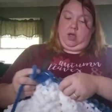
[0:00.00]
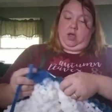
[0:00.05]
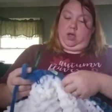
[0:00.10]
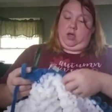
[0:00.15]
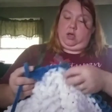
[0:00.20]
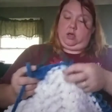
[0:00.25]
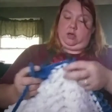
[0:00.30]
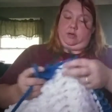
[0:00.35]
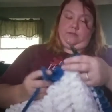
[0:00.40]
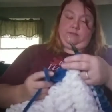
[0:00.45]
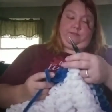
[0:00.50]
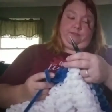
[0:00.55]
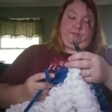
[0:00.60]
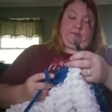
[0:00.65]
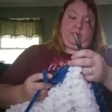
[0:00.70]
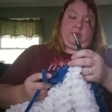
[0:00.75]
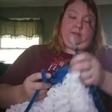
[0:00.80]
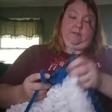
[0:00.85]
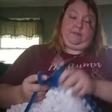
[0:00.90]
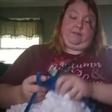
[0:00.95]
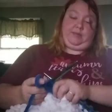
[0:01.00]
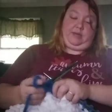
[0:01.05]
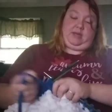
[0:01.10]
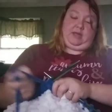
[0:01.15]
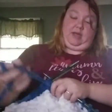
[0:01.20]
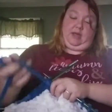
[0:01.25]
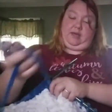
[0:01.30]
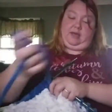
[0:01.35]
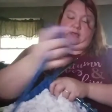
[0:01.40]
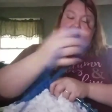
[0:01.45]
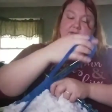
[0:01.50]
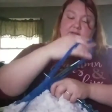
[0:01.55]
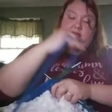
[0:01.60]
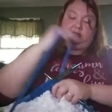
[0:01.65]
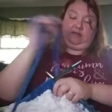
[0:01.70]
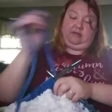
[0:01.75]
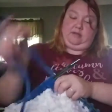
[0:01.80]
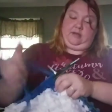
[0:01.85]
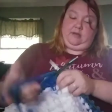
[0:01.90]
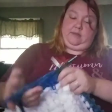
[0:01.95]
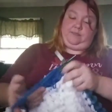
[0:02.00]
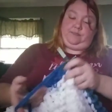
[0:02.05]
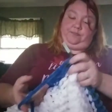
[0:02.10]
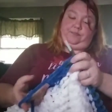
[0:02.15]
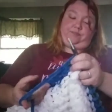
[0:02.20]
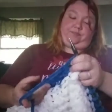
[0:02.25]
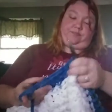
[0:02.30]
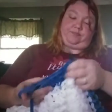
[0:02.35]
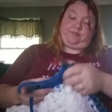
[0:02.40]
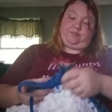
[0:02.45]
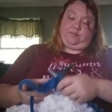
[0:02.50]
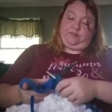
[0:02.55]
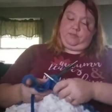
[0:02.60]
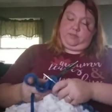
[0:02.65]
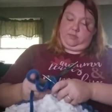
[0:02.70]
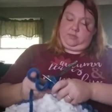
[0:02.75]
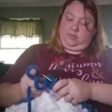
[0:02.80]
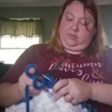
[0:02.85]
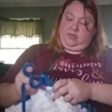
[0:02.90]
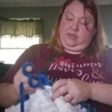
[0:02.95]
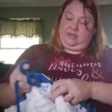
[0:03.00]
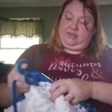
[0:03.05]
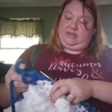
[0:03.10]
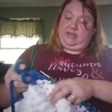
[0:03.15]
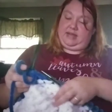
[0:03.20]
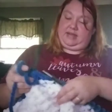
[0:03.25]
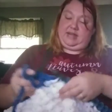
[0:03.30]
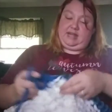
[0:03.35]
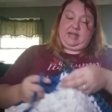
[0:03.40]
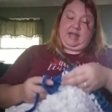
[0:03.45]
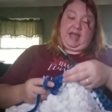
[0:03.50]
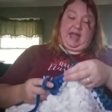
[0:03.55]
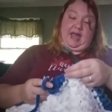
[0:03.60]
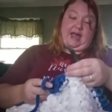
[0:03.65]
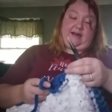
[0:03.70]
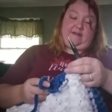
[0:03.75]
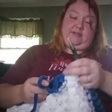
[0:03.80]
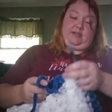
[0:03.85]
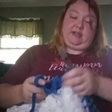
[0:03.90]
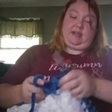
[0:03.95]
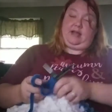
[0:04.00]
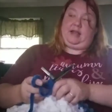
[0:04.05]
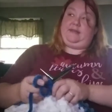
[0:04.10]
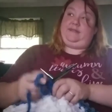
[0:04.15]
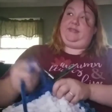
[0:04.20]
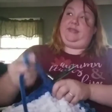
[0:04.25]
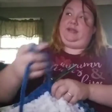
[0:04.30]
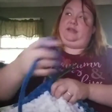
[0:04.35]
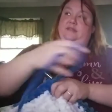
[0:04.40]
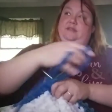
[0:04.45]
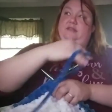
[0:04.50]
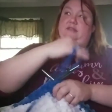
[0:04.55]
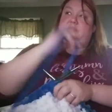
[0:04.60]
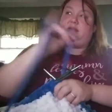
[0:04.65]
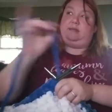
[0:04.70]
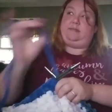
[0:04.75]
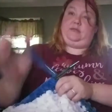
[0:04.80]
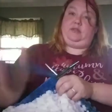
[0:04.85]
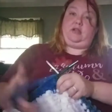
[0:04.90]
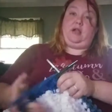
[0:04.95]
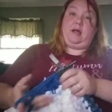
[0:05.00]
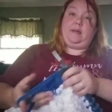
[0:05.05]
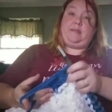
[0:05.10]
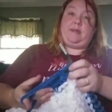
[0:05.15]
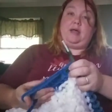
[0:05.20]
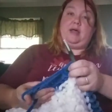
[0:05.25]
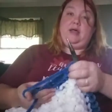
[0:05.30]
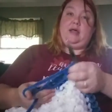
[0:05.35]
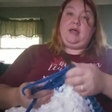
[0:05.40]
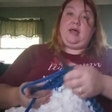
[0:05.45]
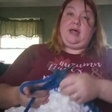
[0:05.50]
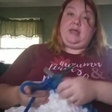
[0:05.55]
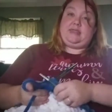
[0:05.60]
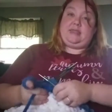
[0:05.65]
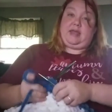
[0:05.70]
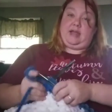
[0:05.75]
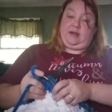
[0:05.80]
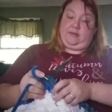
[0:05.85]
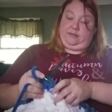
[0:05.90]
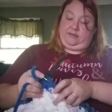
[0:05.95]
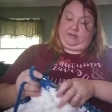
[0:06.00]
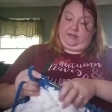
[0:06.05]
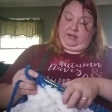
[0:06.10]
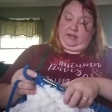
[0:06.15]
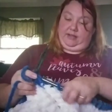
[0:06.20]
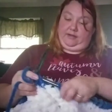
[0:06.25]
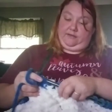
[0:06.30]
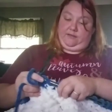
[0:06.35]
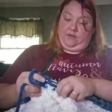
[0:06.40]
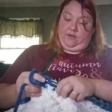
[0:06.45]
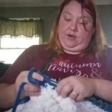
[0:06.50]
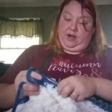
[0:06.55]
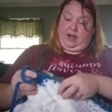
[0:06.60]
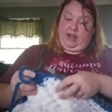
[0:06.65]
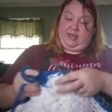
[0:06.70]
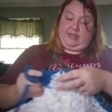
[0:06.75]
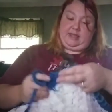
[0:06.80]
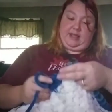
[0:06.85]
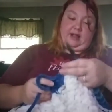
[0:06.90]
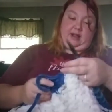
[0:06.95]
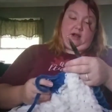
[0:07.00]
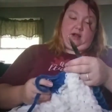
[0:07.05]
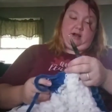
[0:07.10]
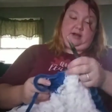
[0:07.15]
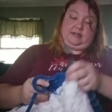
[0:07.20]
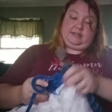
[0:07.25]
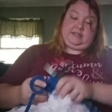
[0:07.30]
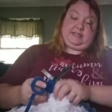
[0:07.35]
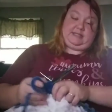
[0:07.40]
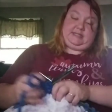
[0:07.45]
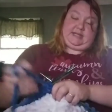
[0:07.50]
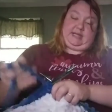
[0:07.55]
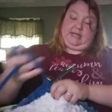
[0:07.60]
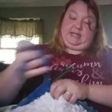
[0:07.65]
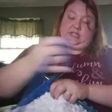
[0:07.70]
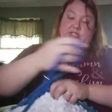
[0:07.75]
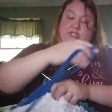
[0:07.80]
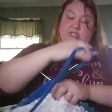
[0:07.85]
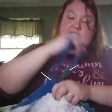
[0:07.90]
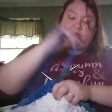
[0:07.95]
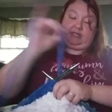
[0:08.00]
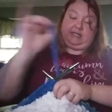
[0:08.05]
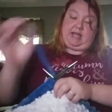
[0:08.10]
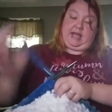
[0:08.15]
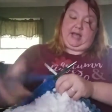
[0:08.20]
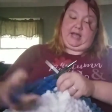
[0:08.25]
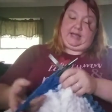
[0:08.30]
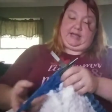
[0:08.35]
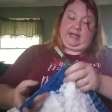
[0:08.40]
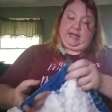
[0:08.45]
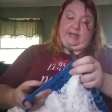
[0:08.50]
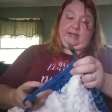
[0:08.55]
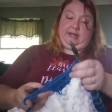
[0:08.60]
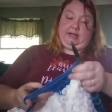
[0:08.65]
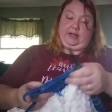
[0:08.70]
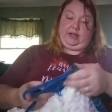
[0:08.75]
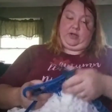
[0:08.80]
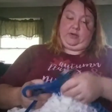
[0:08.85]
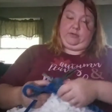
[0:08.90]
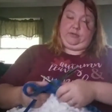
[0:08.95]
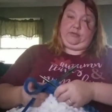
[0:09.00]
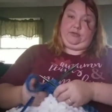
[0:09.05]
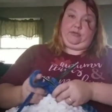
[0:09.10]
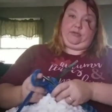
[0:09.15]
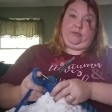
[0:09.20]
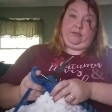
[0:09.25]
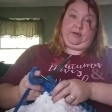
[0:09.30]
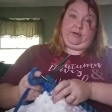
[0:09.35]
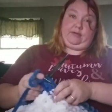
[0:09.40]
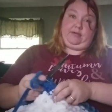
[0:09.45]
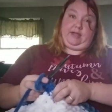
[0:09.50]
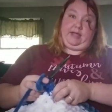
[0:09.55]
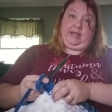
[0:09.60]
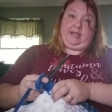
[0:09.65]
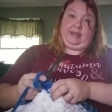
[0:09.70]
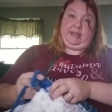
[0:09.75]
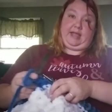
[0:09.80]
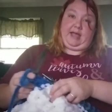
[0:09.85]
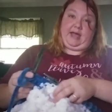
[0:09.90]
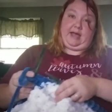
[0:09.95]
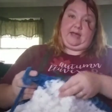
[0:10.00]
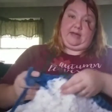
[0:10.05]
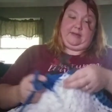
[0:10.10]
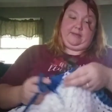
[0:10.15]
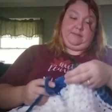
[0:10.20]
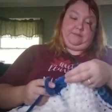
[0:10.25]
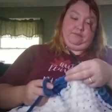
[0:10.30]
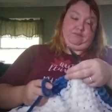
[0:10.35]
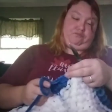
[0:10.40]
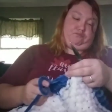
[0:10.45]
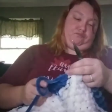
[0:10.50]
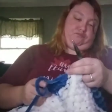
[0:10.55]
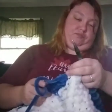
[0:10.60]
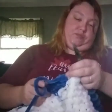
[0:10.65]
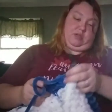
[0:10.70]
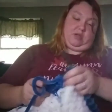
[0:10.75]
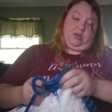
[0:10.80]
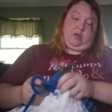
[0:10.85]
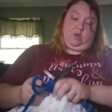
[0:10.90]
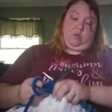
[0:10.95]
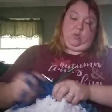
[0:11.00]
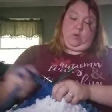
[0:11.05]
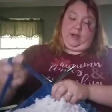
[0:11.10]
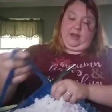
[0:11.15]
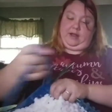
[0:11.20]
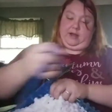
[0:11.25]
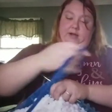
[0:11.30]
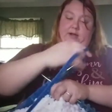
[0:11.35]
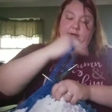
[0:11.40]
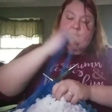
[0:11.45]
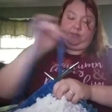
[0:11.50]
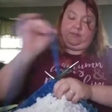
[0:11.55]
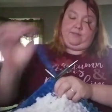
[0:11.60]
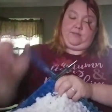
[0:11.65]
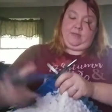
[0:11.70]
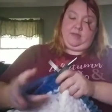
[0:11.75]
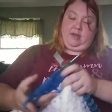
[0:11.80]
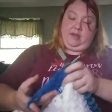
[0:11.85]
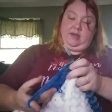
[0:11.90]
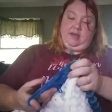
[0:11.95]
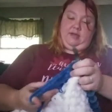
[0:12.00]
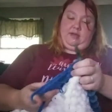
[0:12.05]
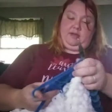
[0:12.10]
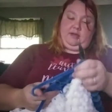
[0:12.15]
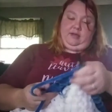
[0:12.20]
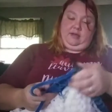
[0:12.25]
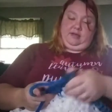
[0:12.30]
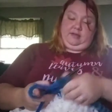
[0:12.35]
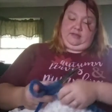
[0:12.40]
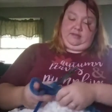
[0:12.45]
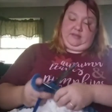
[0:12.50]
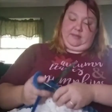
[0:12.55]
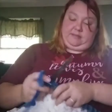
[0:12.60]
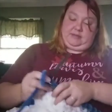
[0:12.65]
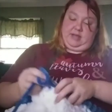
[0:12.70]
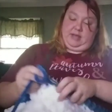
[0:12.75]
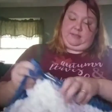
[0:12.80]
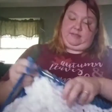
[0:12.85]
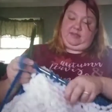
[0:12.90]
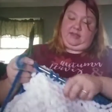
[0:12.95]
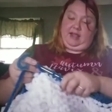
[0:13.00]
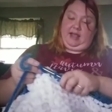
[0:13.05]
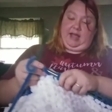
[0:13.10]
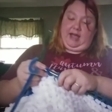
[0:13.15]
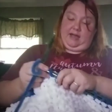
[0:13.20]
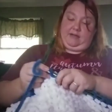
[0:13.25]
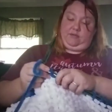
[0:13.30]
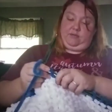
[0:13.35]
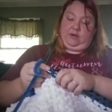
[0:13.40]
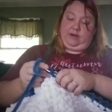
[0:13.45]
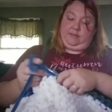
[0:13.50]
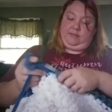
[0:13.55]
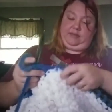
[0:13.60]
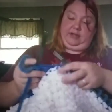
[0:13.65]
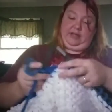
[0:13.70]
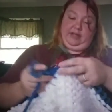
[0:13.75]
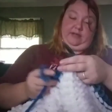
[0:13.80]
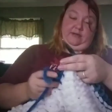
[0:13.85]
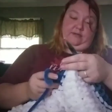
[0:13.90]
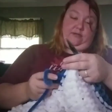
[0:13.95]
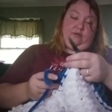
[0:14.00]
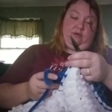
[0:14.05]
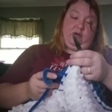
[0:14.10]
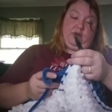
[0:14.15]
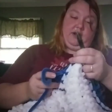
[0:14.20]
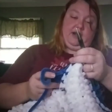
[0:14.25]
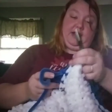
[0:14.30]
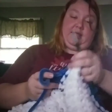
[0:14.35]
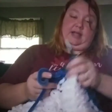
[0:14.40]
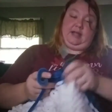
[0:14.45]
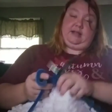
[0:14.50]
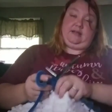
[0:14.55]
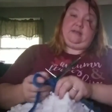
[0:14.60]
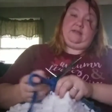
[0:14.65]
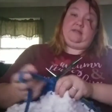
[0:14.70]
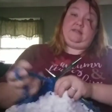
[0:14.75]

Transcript: um, because they didn't have a lot of things at Sam's Club that I was looking for. And there are stages that it goes through like that where sometimes they have what I'm looking for and